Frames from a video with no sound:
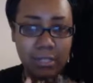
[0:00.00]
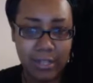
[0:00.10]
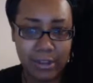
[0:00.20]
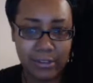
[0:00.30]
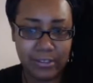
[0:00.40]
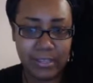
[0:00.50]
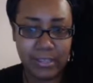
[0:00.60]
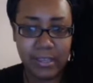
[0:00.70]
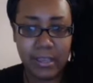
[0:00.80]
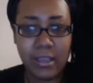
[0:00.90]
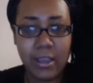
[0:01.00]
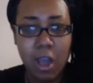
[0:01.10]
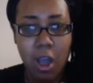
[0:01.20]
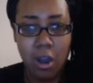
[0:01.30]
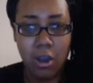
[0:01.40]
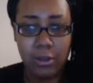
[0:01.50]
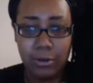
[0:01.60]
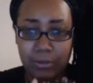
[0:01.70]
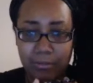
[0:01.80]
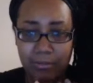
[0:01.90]
gives you clarity
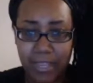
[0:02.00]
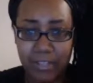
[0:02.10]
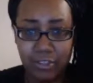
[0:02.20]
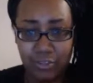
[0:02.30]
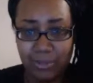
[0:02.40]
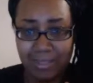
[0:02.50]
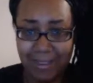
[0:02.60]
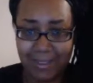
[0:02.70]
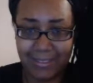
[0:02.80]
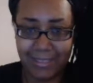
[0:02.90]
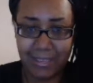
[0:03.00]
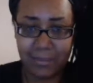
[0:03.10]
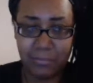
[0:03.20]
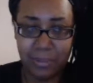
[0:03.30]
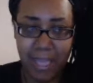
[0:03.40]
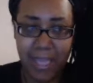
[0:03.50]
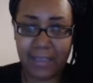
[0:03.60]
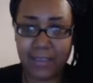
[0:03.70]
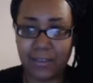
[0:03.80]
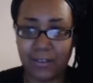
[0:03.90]
on things that you cannot see.
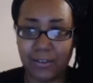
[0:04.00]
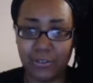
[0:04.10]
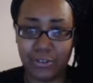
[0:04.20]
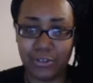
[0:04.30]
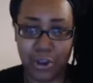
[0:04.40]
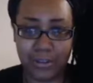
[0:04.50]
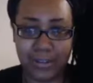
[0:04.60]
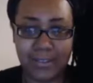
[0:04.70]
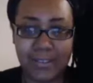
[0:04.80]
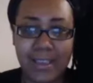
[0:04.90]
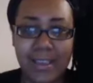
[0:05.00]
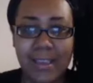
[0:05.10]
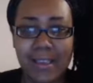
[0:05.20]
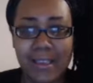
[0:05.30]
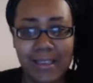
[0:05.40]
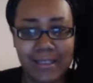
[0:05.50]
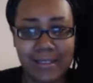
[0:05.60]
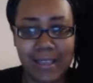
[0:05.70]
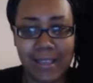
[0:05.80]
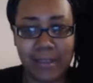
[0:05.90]
Black or darkness
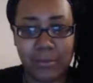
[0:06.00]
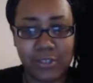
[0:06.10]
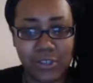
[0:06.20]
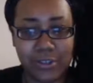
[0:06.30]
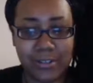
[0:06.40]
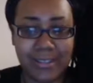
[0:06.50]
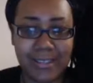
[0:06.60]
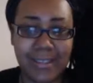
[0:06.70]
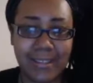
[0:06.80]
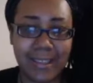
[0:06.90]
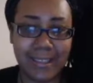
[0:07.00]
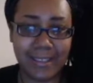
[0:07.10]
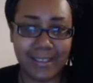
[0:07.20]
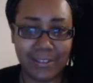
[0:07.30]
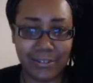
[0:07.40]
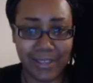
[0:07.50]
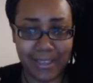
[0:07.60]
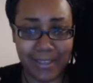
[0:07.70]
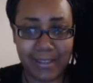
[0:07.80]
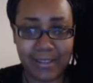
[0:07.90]
is like obscurity and like things that are
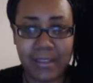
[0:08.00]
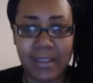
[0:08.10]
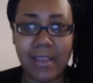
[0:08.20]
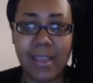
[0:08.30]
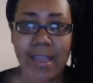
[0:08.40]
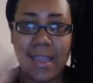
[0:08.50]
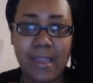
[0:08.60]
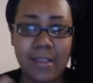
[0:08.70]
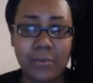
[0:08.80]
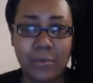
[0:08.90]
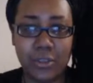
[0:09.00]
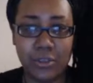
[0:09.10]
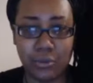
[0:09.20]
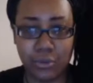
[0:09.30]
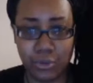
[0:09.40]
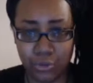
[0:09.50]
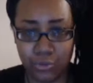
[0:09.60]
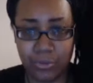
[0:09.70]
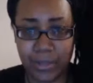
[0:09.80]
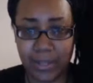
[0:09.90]
hidden. And when you use
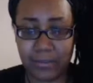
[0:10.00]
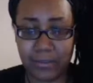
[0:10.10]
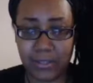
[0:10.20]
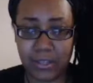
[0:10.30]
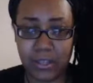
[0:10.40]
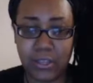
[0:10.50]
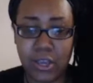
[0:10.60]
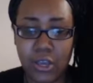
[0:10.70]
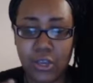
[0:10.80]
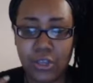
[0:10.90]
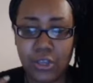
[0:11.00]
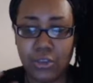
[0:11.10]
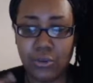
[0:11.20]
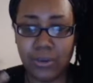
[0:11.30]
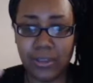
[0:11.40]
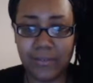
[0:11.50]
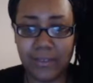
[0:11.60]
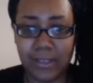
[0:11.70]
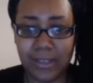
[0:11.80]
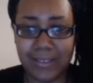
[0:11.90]
black obsidian, you are giving
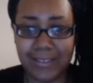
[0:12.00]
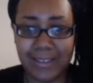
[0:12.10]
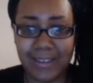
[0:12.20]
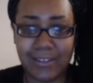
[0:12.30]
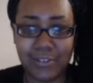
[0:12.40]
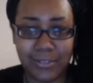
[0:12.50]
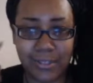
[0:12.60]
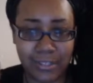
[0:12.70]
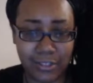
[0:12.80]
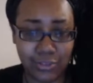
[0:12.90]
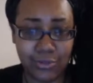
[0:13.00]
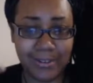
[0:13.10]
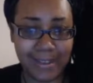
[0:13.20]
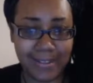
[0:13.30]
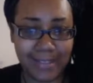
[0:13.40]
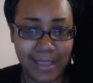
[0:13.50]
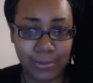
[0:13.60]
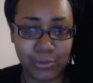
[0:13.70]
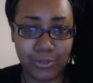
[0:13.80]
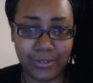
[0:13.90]
insight into things that you are not able
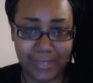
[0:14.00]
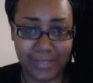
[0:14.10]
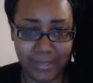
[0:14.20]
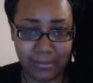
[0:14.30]
to see.